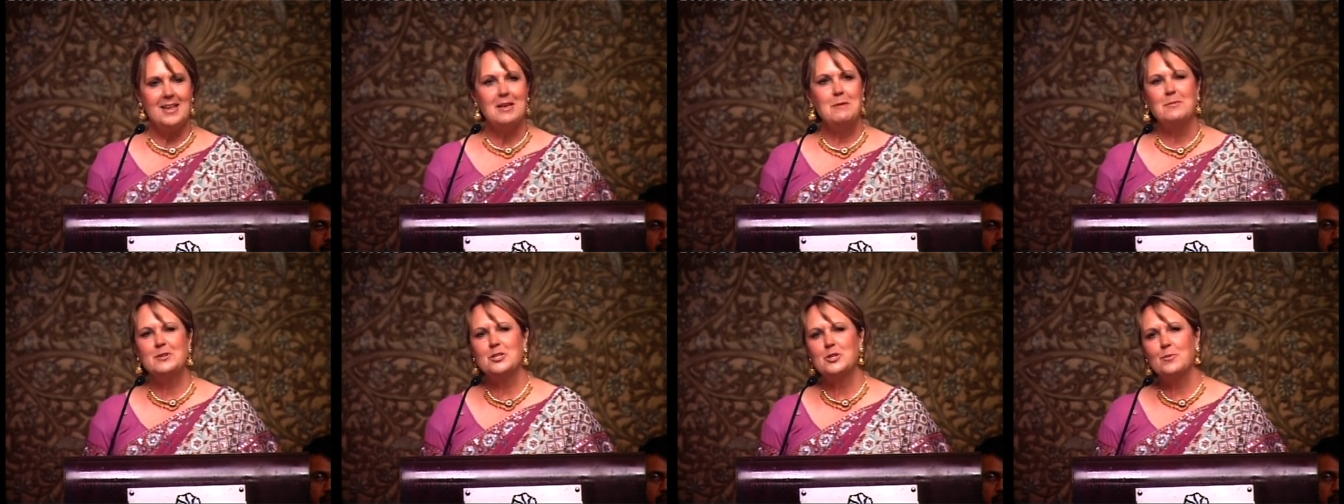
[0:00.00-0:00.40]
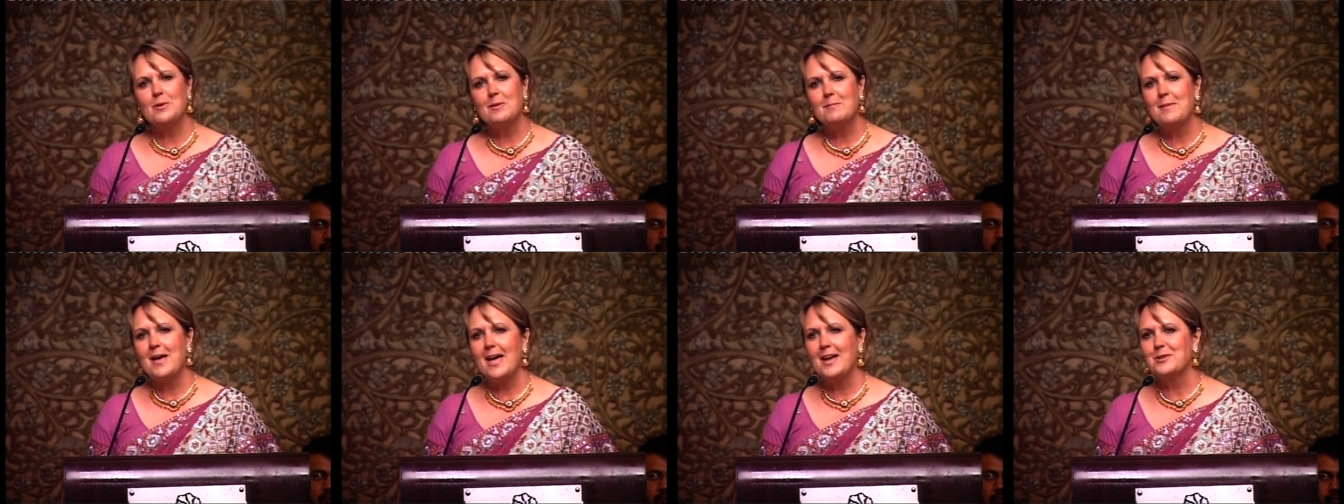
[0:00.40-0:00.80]
But she
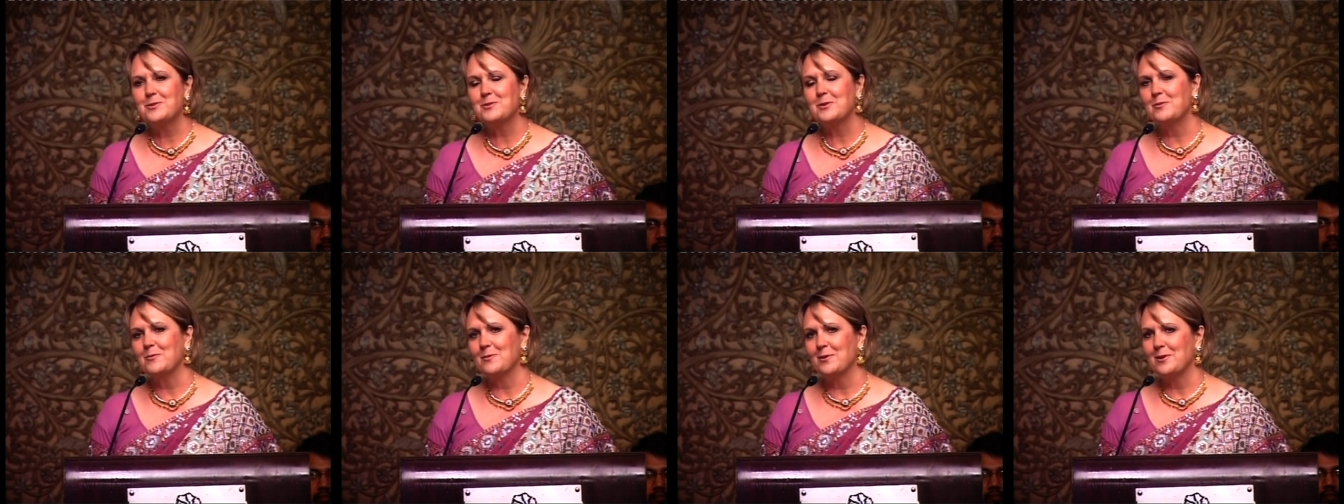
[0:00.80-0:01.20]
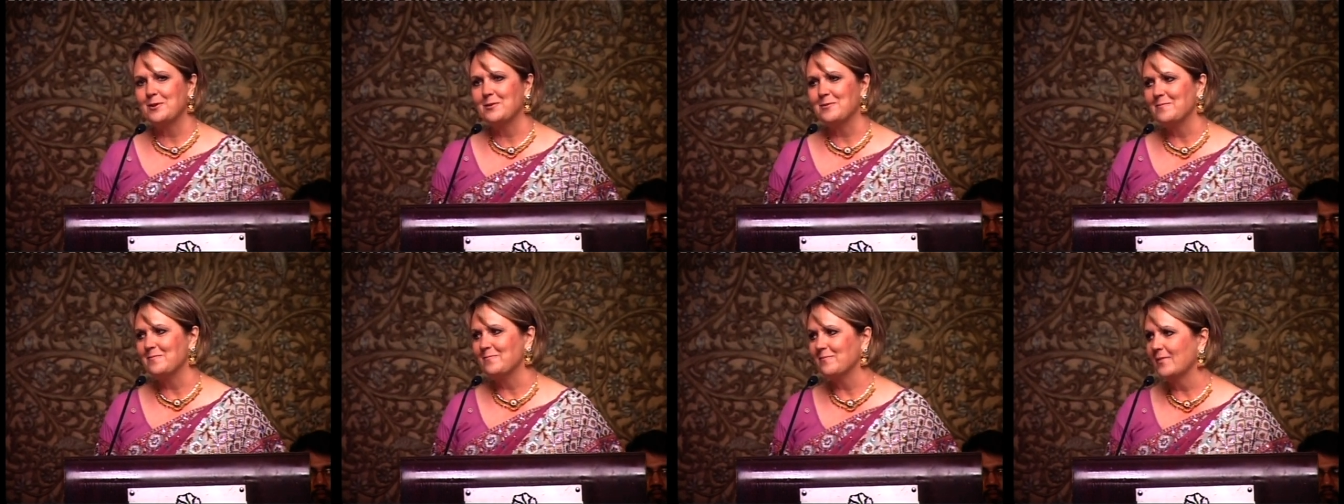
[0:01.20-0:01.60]
went back to her
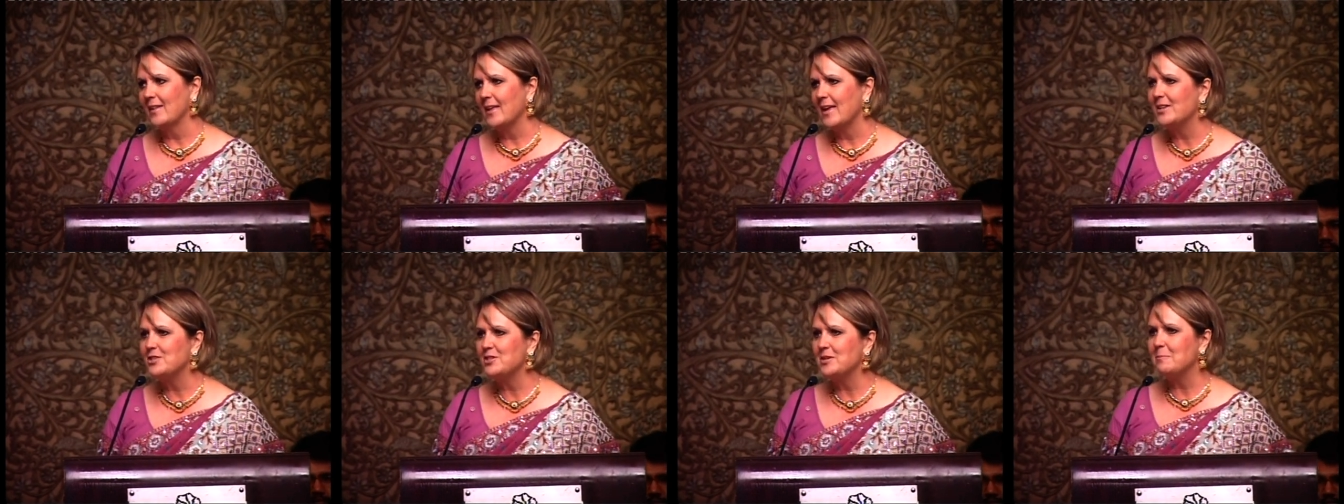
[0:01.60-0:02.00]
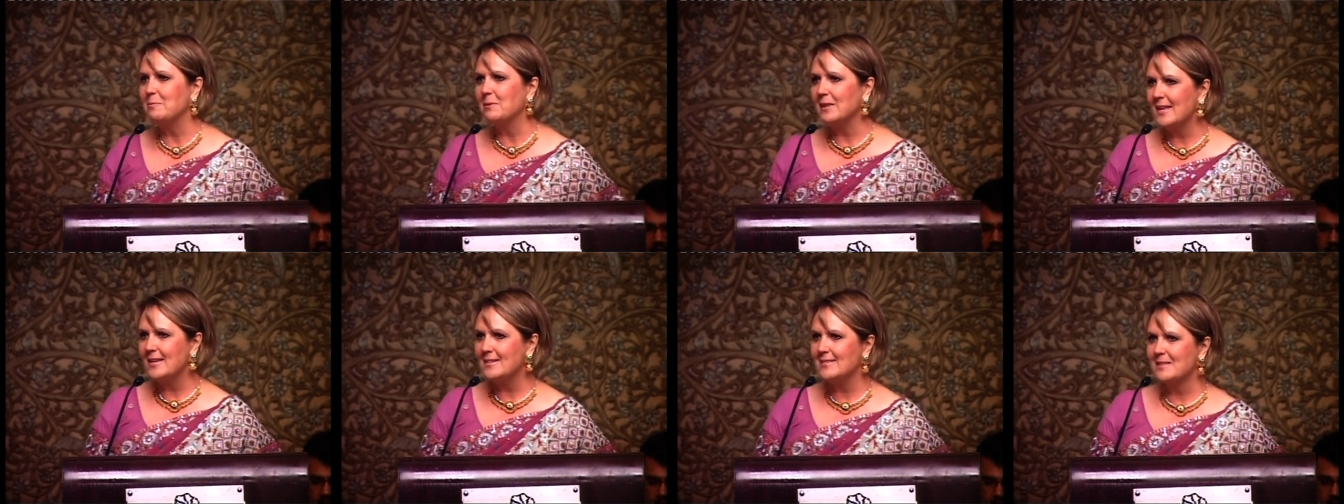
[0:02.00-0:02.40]
room and she
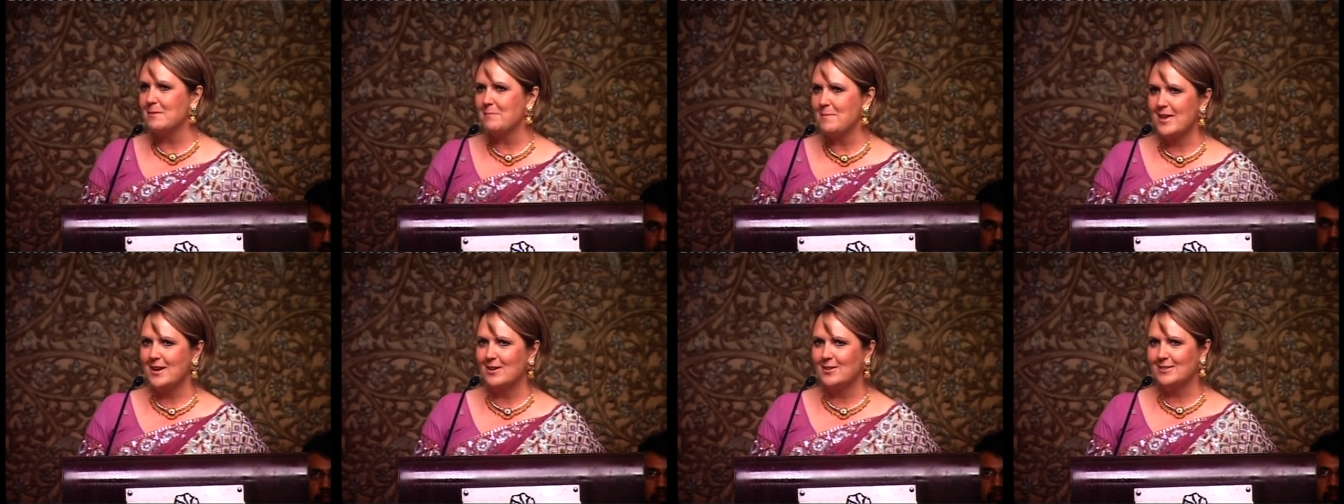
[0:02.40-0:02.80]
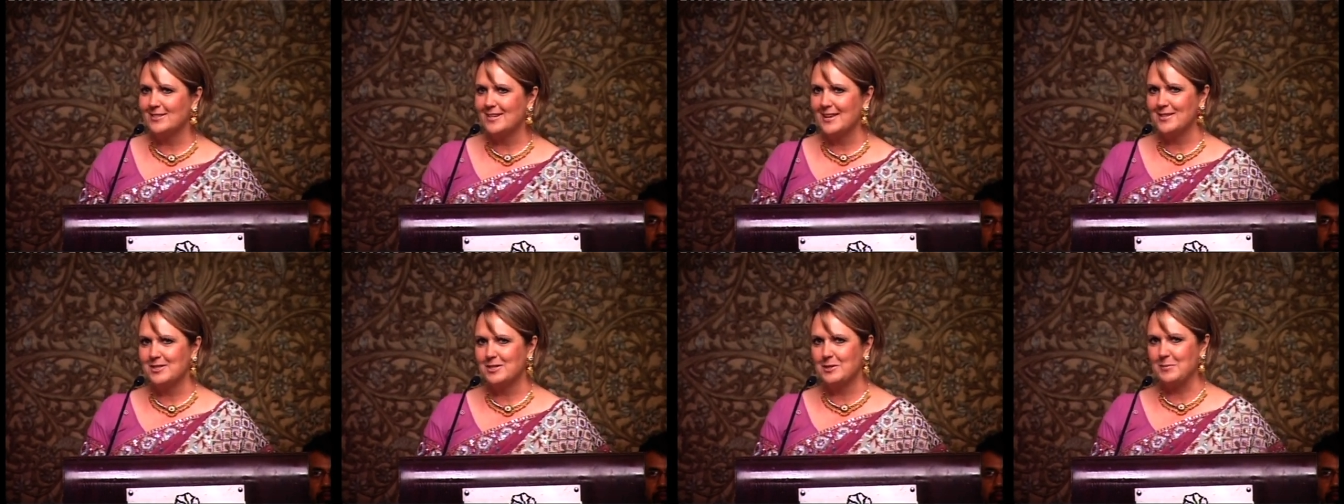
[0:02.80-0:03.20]
placed the medical
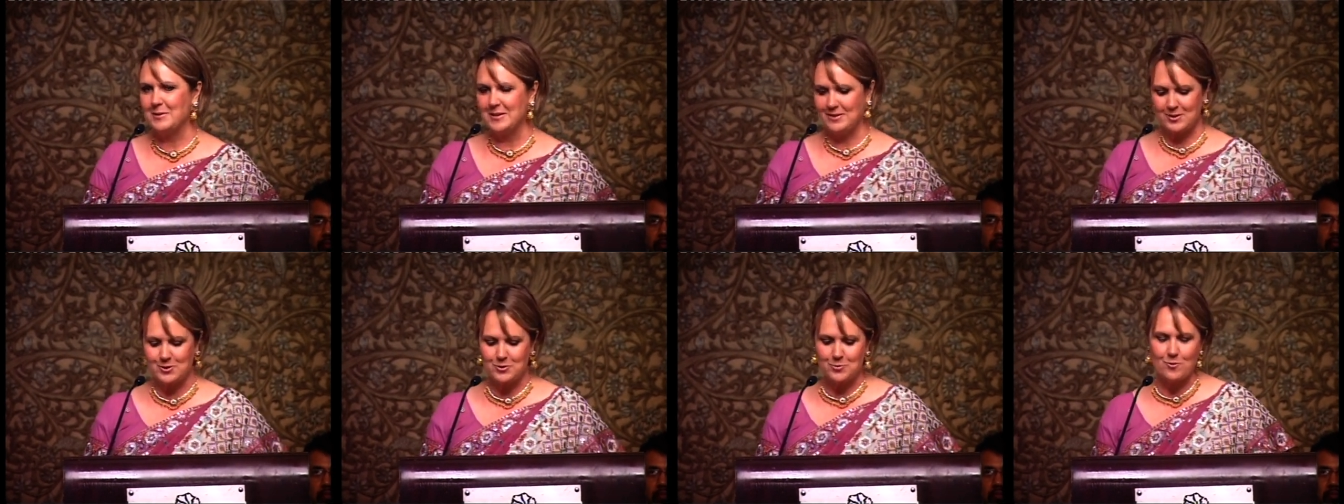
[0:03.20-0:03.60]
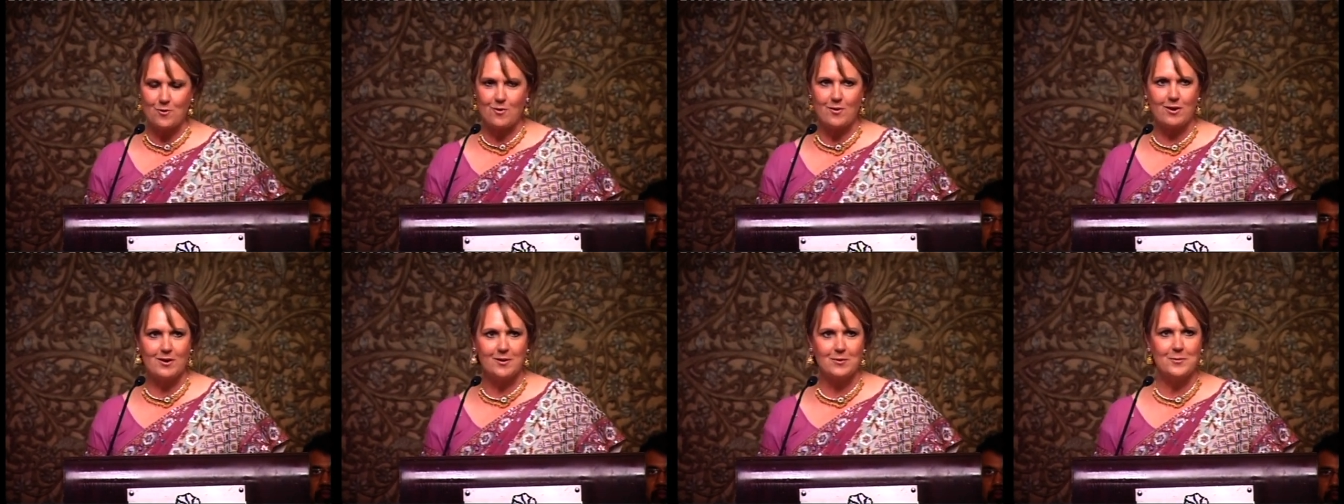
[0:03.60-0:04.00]
testament in the
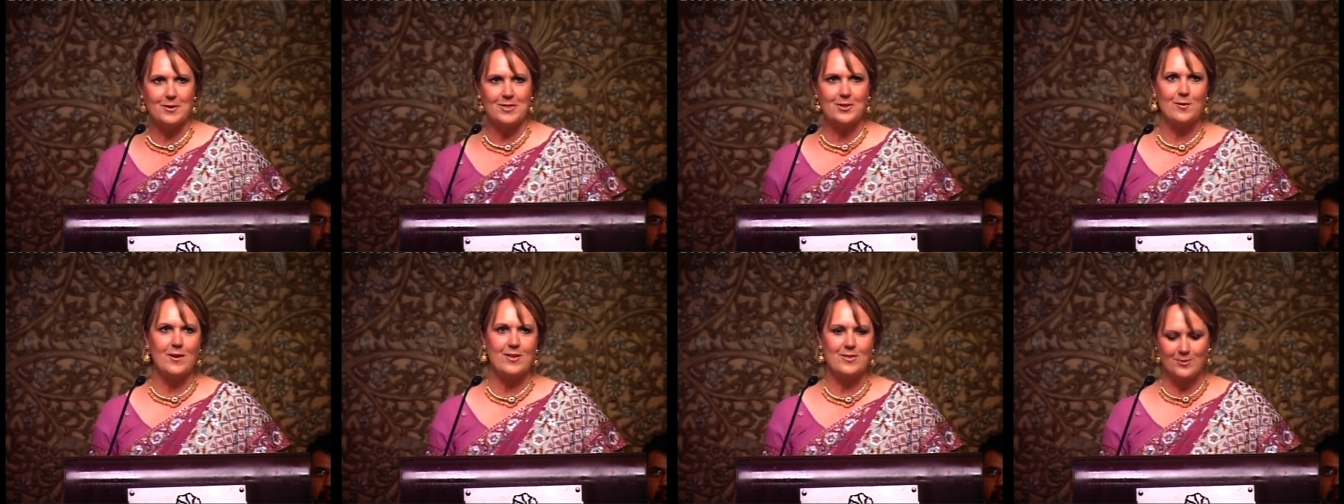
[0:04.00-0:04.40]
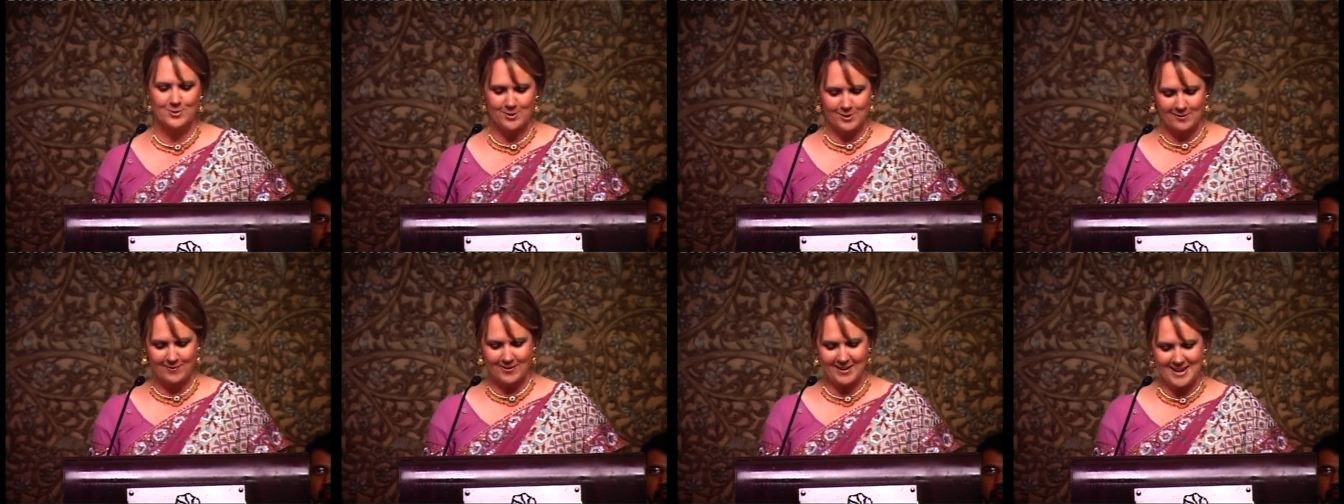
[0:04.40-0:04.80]
drawer with her other
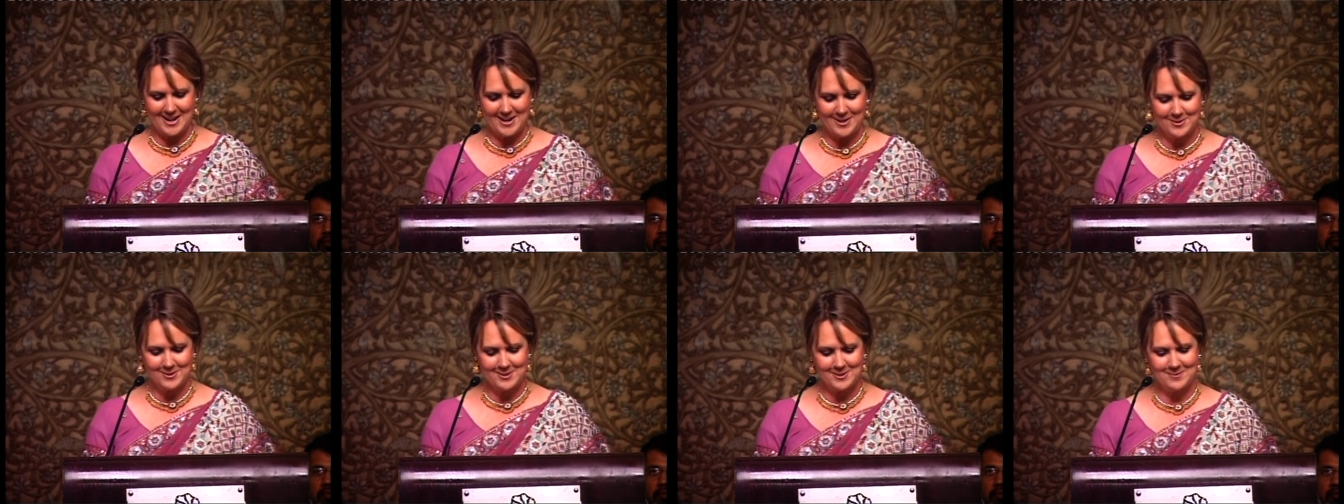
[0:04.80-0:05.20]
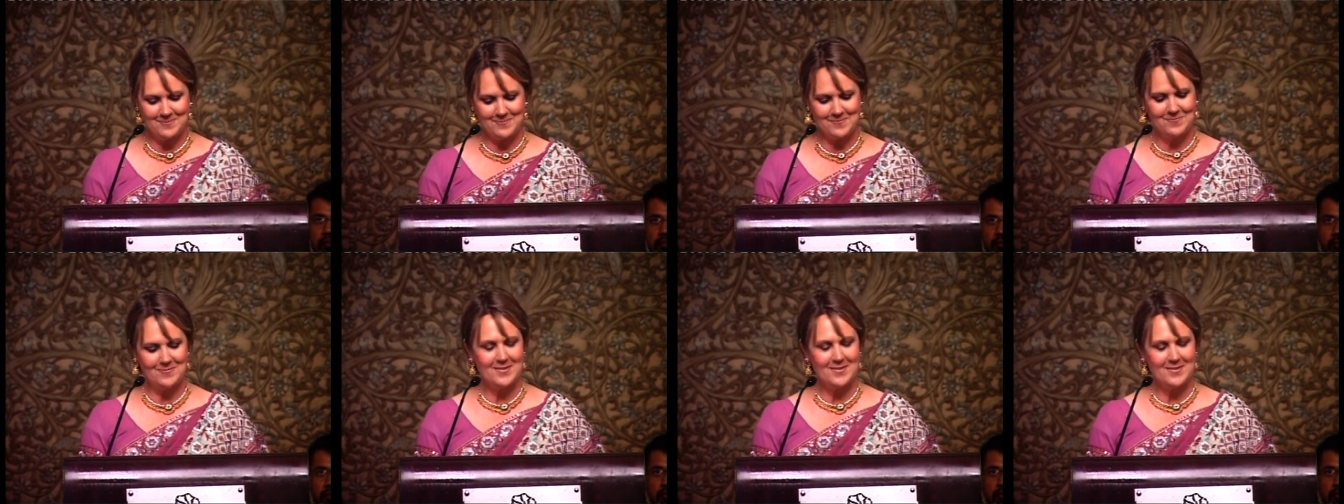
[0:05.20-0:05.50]
souvenirs.